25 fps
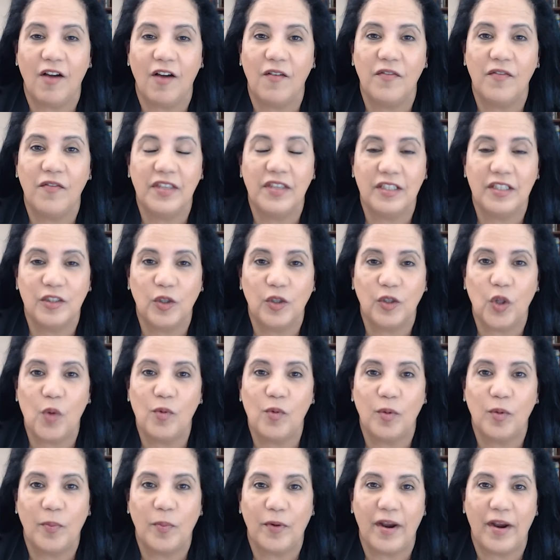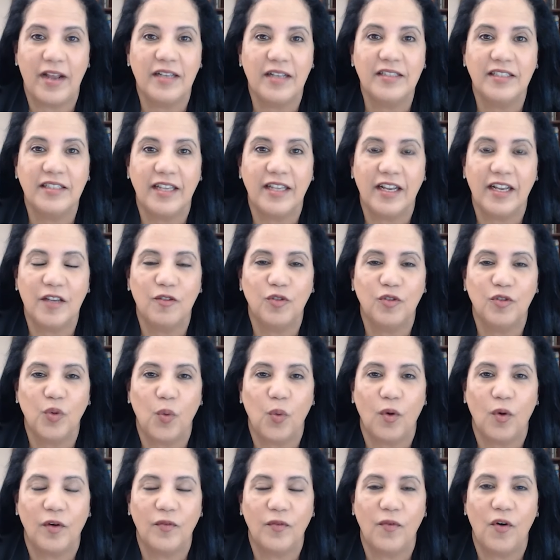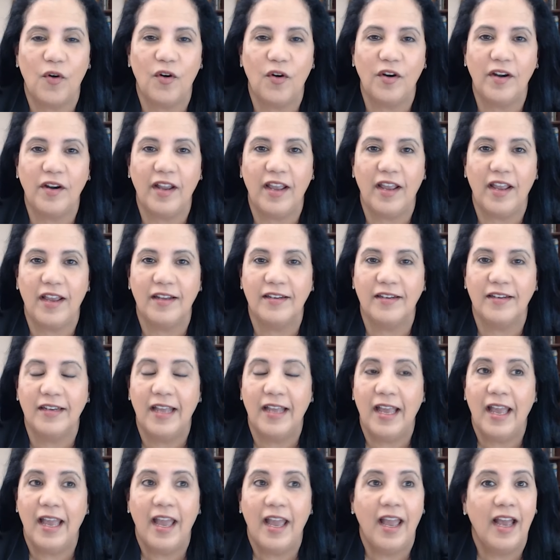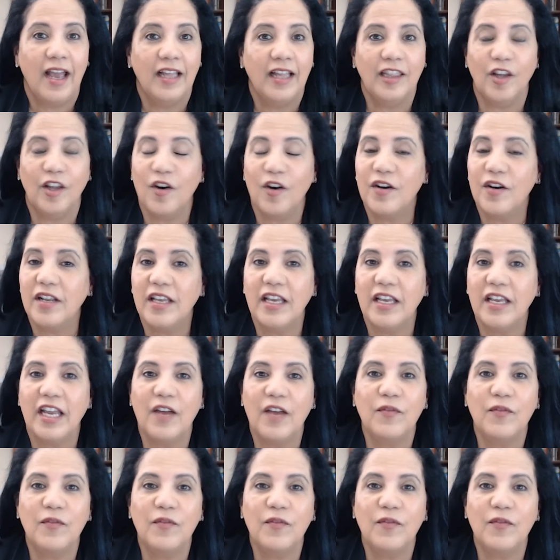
of these global brands that I used to work for and learning